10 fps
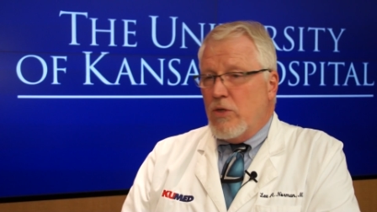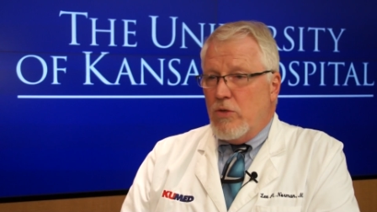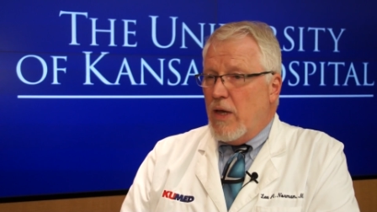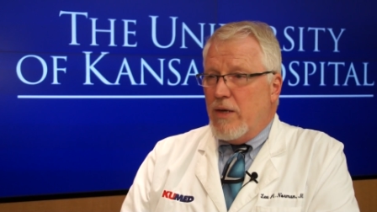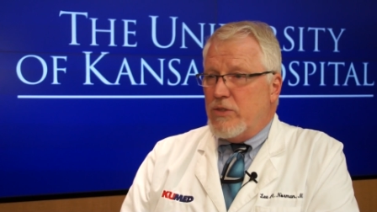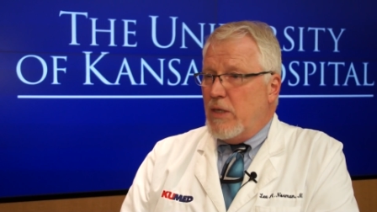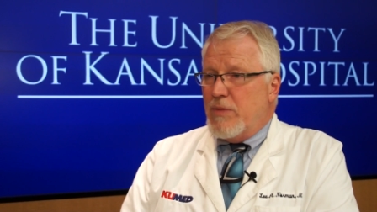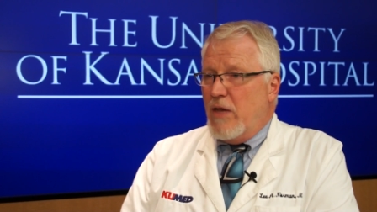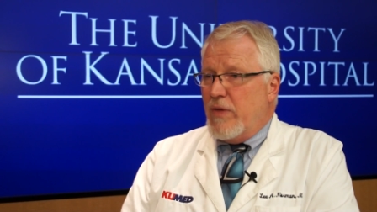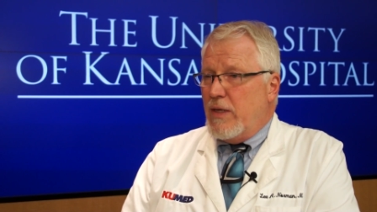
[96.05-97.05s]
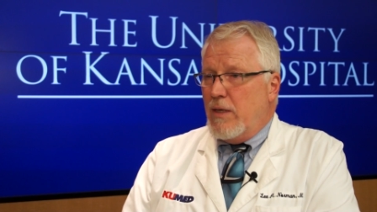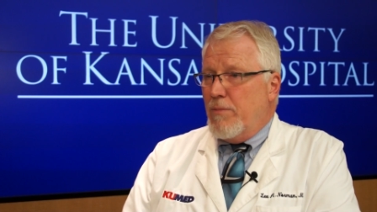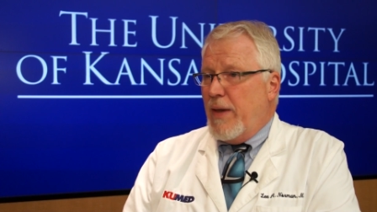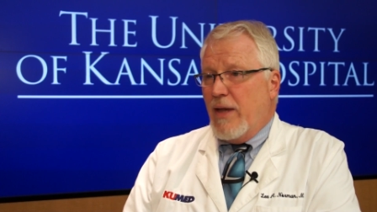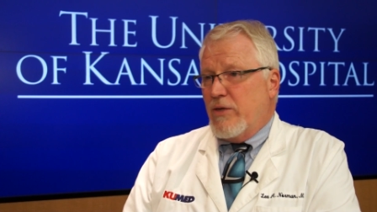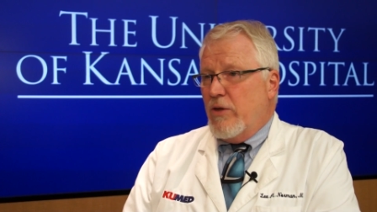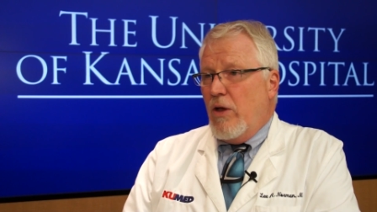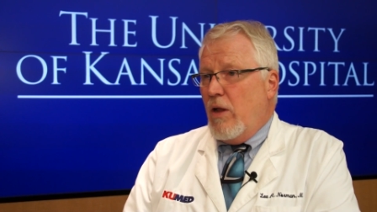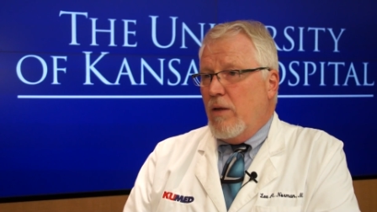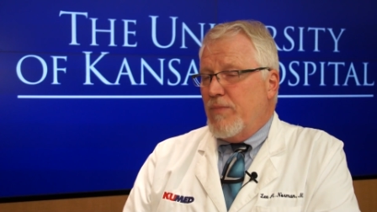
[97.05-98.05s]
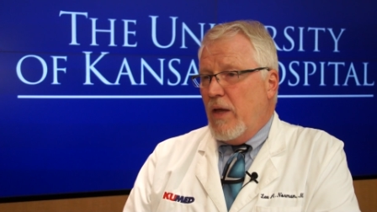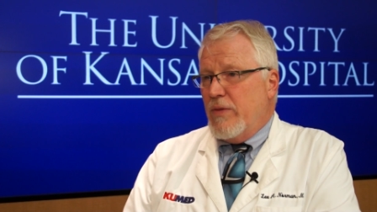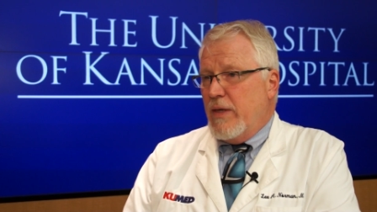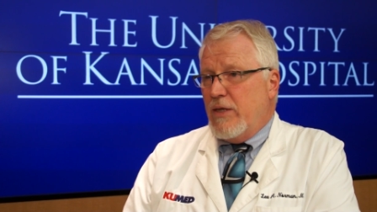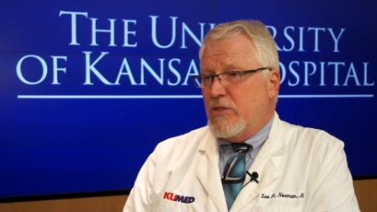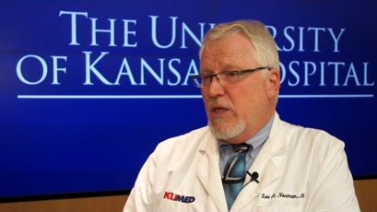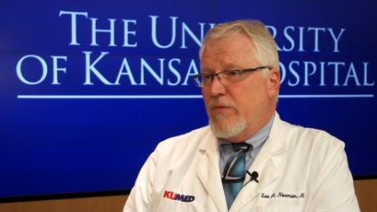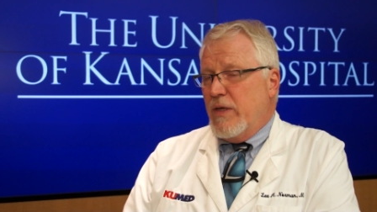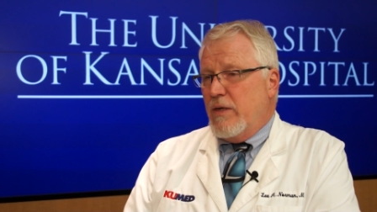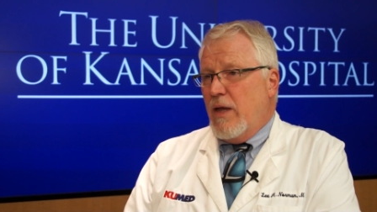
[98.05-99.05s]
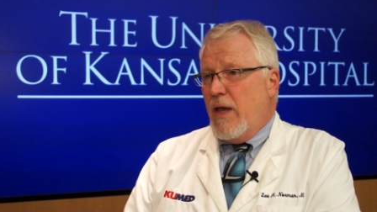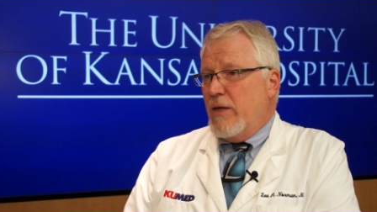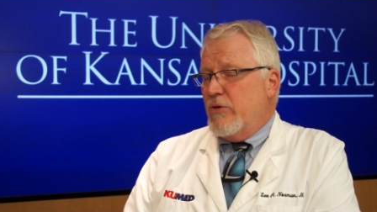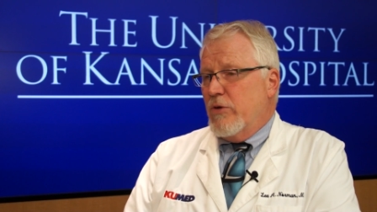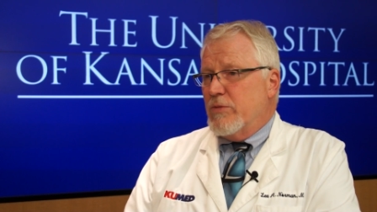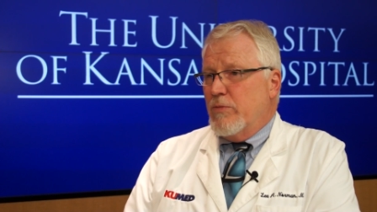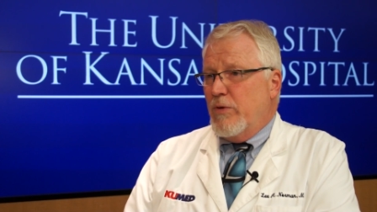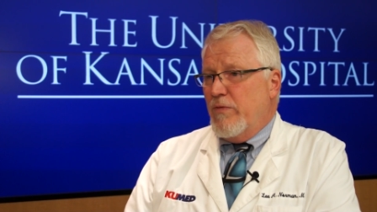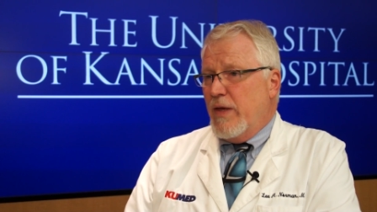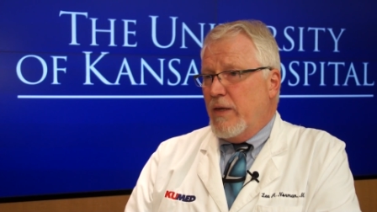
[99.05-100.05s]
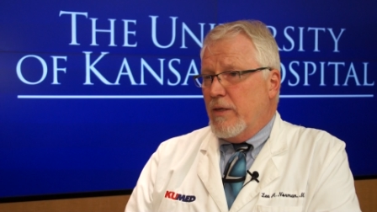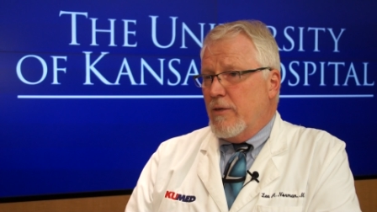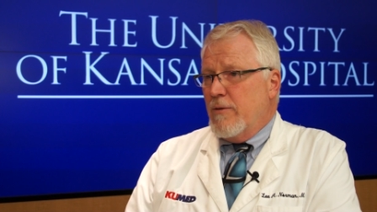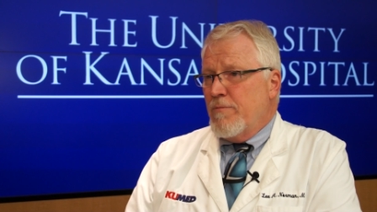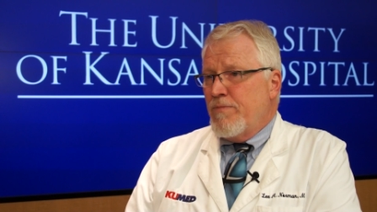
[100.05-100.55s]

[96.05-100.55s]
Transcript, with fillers: do not seem to have any impact at all on the H seven N nine in terms of preventing it.